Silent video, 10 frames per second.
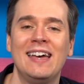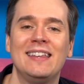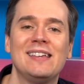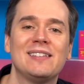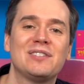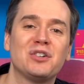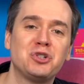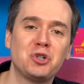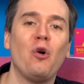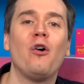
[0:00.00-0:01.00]
this is a
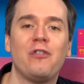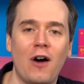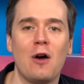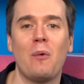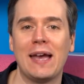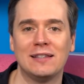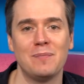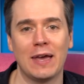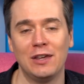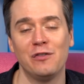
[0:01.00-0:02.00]
surefire way to
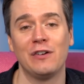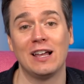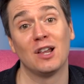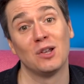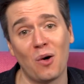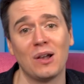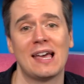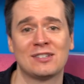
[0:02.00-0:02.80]
make you feel a lot less